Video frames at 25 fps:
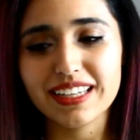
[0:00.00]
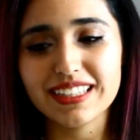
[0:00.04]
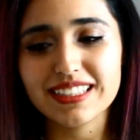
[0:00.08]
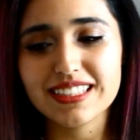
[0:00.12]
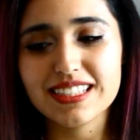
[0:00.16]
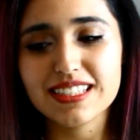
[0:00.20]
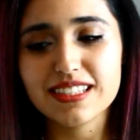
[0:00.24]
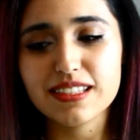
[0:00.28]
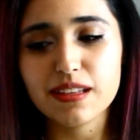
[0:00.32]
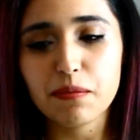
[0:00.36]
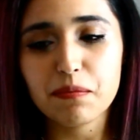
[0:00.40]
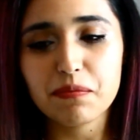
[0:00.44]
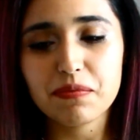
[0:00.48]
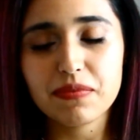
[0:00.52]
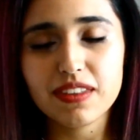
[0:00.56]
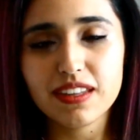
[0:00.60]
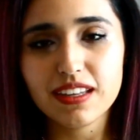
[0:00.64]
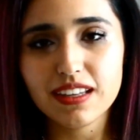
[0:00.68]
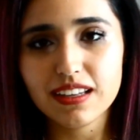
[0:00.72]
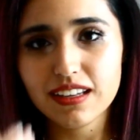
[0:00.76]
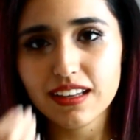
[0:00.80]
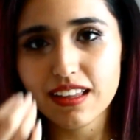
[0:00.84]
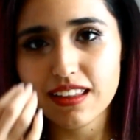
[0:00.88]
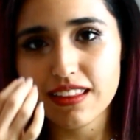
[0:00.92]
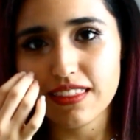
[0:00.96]
It's
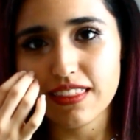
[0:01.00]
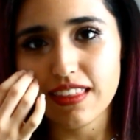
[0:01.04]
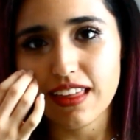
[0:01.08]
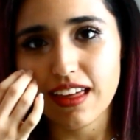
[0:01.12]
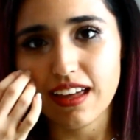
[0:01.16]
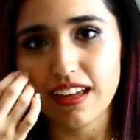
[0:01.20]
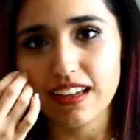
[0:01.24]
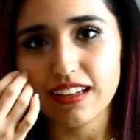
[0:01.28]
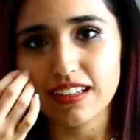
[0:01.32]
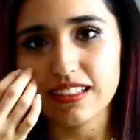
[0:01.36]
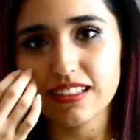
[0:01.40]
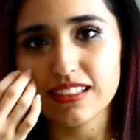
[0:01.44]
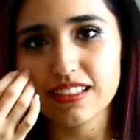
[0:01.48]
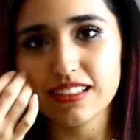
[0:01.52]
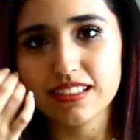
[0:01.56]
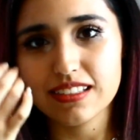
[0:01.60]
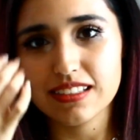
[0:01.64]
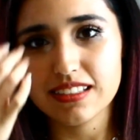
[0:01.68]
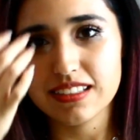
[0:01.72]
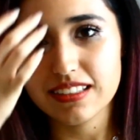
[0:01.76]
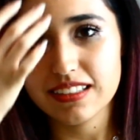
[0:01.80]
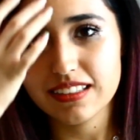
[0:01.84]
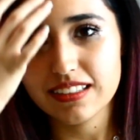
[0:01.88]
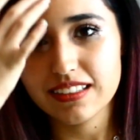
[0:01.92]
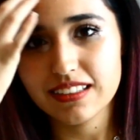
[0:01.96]
something that
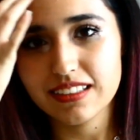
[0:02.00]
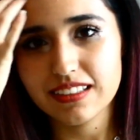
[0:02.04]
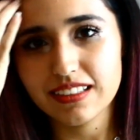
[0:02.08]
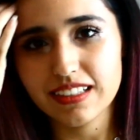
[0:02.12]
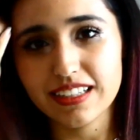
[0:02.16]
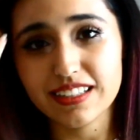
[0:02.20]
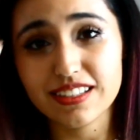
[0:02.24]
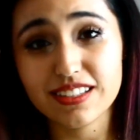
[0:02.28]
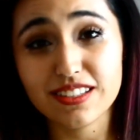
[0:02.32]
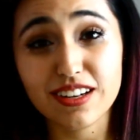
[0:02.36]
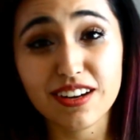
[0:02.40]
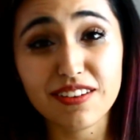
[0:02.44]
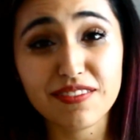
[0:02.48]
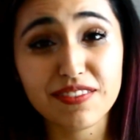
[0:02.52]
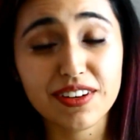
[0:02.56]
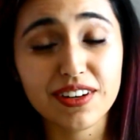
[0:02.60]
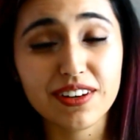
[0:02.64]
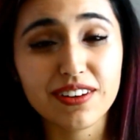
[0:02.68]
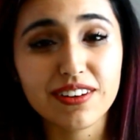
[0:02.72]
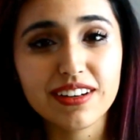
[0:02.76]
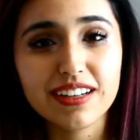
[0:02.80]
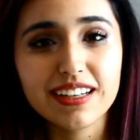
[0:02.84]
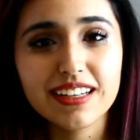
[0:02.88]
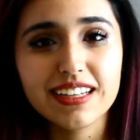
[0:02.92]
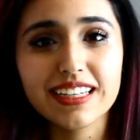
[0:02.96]
it's not
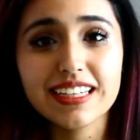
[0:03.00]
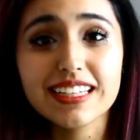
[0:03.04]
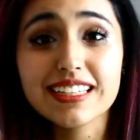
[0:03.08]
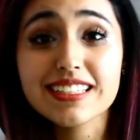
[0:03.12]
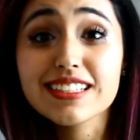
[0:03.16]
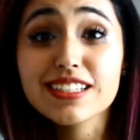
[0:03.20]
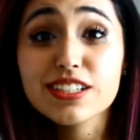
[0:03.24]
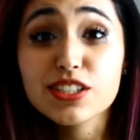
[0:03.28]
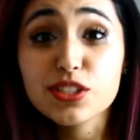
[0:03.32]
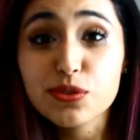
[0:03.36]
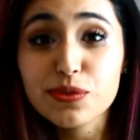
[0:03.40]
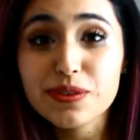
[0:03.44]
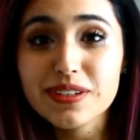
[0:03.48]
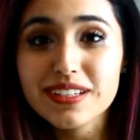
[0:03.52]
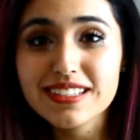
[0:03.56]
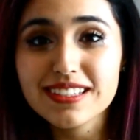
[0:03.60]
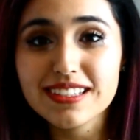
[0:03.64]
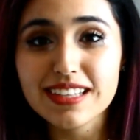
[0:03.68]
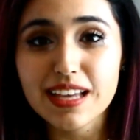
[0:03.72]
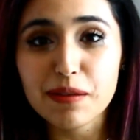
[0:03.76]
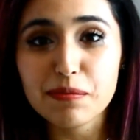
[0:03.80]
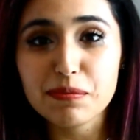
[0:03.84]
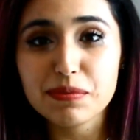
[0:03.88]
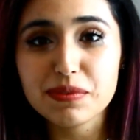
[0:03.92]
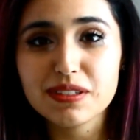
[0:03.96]
very easy to
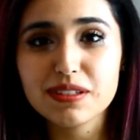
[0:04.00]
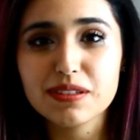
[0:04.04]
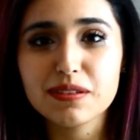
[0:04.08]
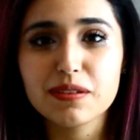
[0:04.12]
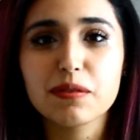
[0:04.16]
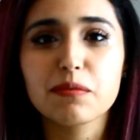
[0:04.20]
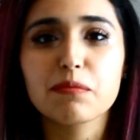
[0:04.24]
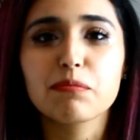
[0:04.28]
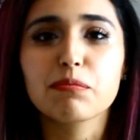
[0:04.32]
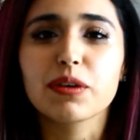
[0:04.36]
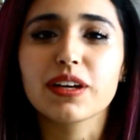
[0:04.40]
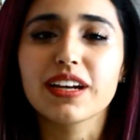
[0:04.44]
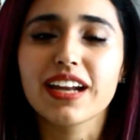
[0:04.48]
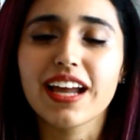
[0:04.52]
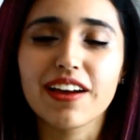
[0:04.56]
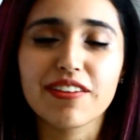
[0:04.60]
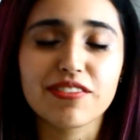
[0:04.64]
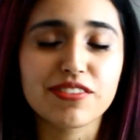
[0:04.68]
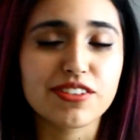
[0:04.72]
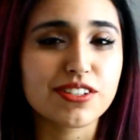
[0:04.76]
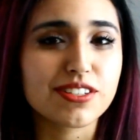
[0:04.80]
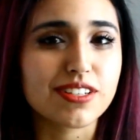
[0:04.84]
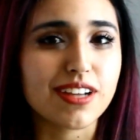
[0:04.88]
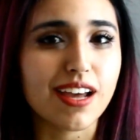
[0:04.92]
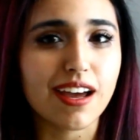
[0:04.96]
accept, but
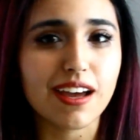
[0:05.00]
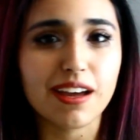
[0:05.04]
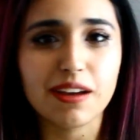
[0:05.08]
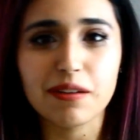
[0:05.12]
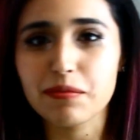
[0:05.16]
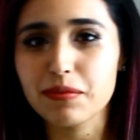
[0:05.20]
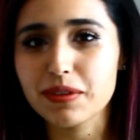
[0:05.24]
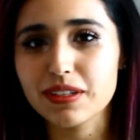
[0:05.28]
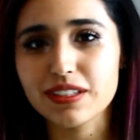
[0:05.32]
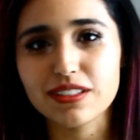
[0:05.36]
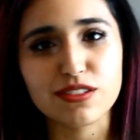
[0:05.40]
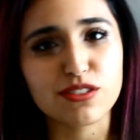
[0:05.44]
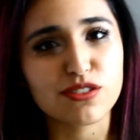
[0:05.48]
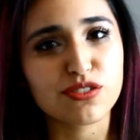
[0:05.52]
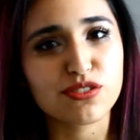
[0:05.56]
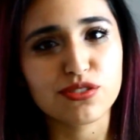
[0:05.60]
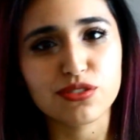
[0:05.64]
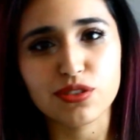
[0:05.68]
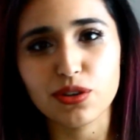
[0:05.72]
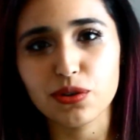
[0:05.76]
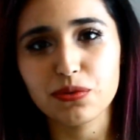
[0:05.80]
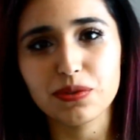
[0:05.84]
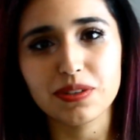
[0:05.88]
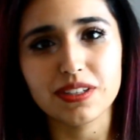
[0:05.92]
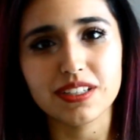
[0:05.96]
after time it's
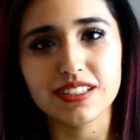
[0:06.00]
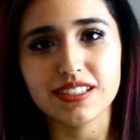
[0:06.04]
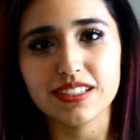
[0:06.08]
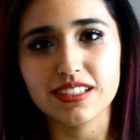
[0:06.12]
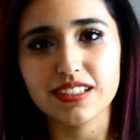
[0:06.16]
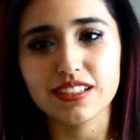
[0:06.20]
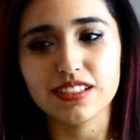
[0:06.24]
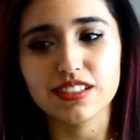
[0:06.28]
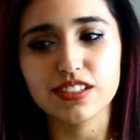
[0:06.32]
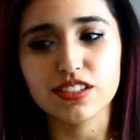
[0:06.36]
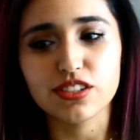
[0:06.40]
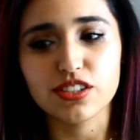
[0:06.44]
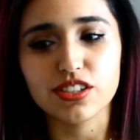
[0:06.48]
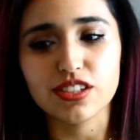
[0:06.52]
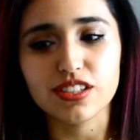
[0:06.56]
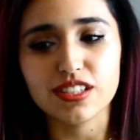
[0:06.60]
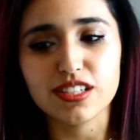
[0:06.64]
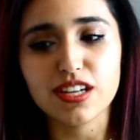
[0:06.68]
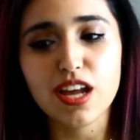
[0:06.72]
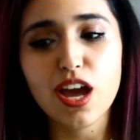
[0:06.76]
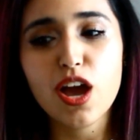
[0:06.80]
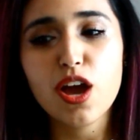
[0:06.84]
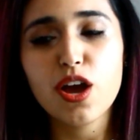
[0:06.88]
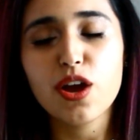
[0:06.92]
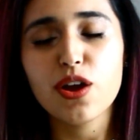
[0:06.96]
so easy to
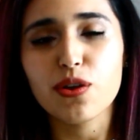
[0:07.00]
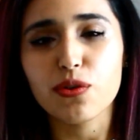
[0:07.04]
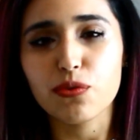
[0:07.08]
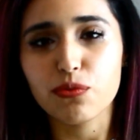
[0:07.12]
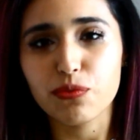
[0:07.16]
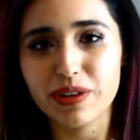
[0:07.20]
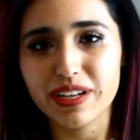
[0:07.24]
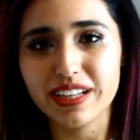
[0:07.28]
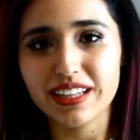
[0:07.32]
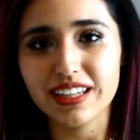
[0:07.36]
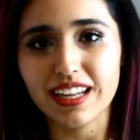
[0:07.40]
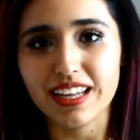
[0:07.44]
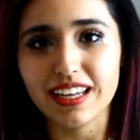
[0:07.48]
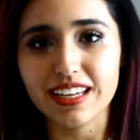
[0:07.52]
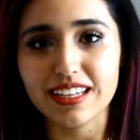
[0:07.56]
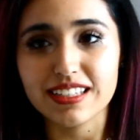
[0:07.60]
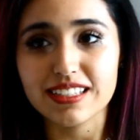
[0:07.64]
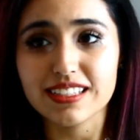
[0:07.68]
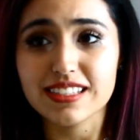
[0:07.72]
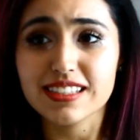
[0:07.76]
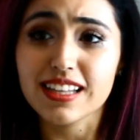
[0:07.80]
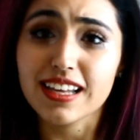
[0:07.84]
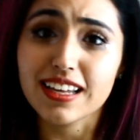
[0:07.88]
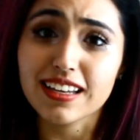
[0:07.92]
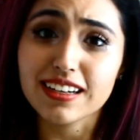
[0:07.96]
just
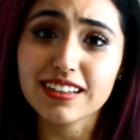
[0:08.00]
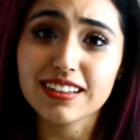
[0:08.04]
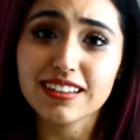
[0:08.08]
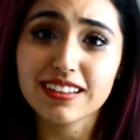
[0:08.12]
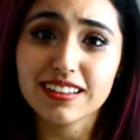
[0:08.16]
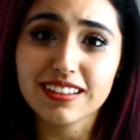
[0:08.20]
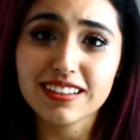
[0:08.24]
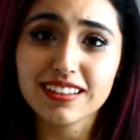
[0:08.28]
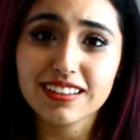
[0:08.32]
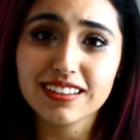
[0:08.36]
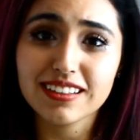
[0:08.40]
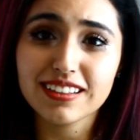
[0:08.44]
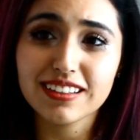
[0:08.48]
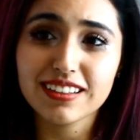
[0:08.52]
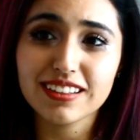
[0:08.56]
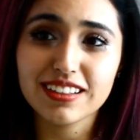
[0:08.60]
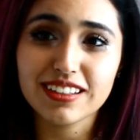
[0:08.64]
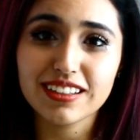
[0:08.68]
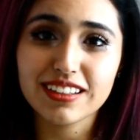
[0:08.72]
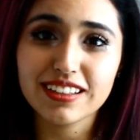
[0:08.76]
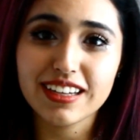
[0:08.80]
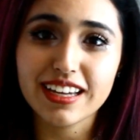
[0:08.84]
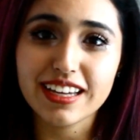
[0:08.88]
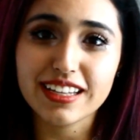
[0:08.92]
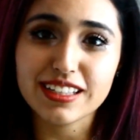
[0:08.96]
realize that
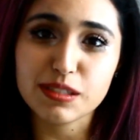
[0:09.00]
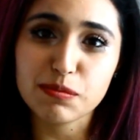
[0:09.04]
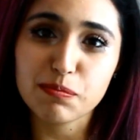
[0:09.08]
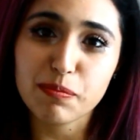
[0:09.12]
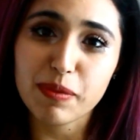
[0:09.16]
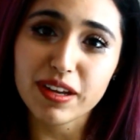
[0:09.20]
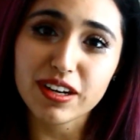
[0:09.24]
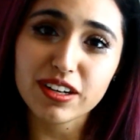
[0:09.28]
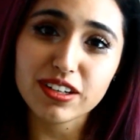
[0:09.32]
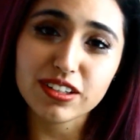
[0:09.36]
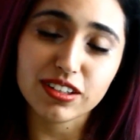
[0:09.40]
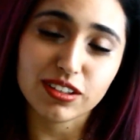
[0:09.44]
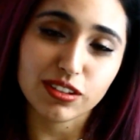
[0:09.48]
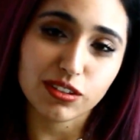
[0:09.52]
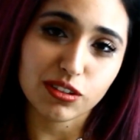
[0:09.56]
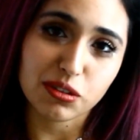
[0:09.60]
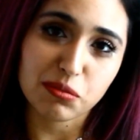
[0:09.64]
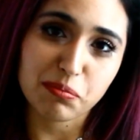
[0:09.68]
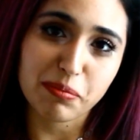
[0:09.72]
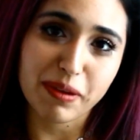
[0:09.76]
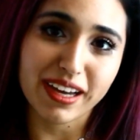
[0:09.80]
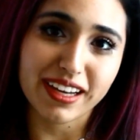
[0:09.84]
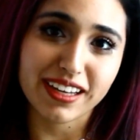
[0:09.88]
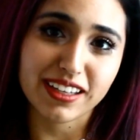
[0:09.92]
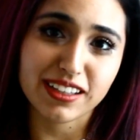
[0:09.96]
it's better to
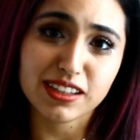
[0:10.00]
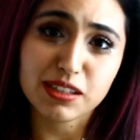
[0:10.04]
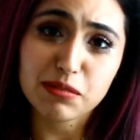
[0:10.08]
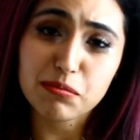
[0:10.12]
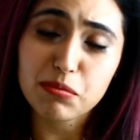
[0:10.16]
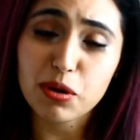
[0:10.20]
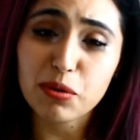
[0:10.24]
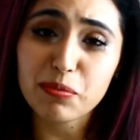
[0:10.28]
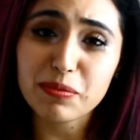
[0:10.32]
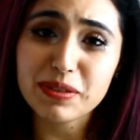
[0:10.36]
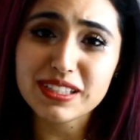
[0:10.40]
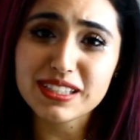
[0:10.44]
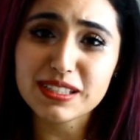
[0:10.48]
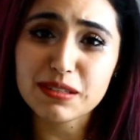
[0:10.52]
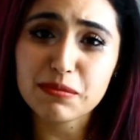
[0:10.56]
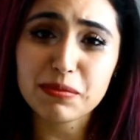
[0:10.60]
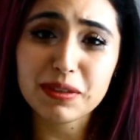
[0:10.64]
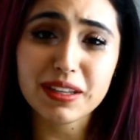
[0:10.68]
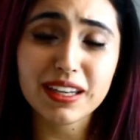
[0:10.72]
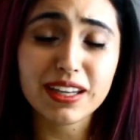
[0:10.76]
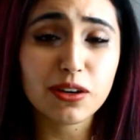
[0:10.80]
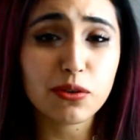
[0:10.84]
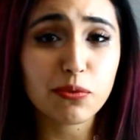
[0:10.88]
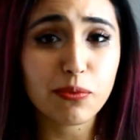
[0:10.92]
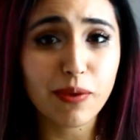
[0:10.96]
look back at the moments
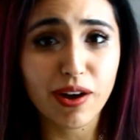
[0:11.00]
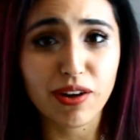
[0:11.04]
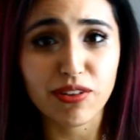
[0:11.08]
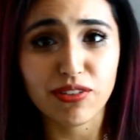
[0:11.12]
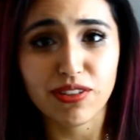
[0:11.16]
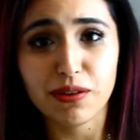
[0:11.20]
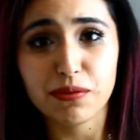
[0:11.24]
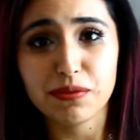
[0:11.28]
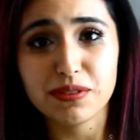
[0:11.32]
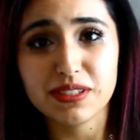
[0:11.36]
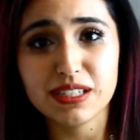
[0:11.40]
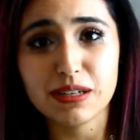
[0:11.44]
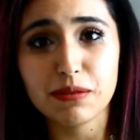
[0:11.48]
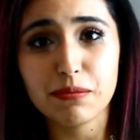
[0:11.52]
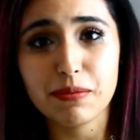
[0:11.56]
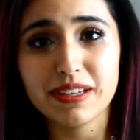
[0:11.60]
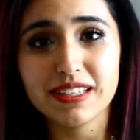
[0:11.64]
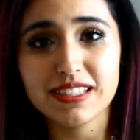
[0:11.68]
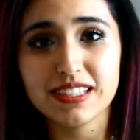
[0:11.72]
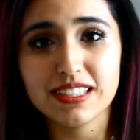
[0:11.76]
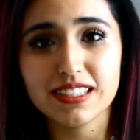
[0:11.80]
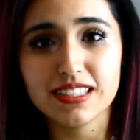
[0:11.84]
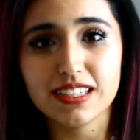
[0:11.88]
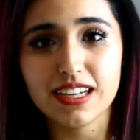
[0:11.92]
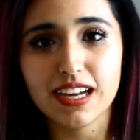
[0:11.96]
and be like, wow, that was an
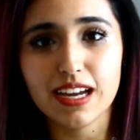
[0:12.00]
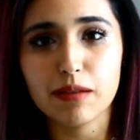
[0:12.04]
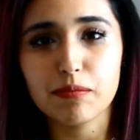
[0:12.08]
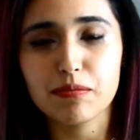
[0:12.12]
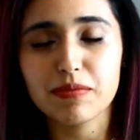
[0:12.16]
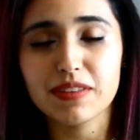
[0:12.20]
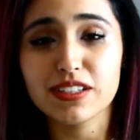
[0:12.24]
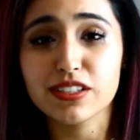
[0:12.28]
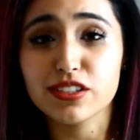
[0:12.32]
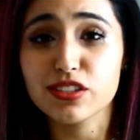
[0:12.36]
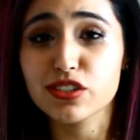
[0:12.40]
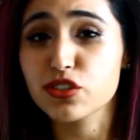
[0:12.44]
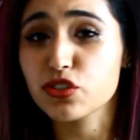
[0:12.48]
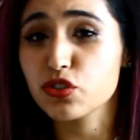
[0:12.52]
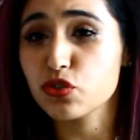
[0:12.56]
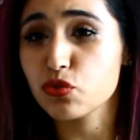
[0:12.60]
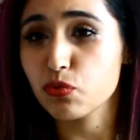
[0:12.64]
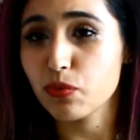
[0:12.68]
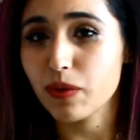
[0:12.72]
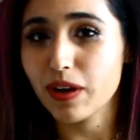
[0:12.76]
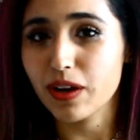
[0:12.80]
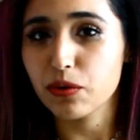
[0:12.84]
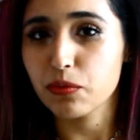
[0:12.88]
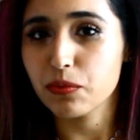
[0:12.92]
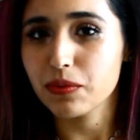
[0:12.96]
amazing time, than to
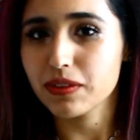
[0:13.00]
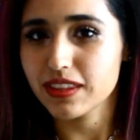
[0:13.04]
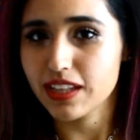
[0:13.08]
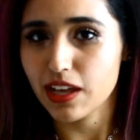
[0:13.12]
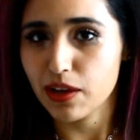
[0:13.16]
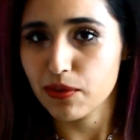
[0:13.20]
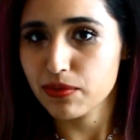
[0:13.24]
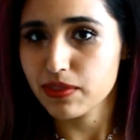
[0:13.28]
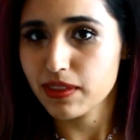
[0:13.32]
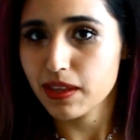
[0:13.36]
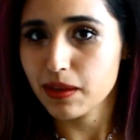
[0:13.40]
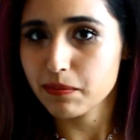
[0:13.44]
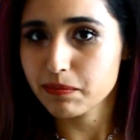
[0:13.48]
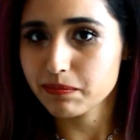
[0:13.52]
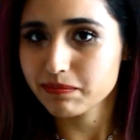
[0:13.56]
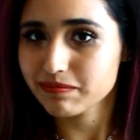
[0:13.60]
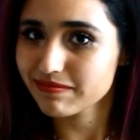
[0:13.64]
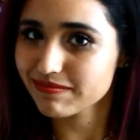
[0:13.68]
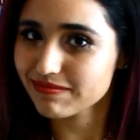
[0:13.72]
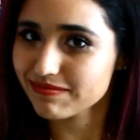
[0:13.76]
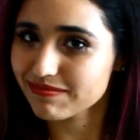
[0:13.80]
dwell without them.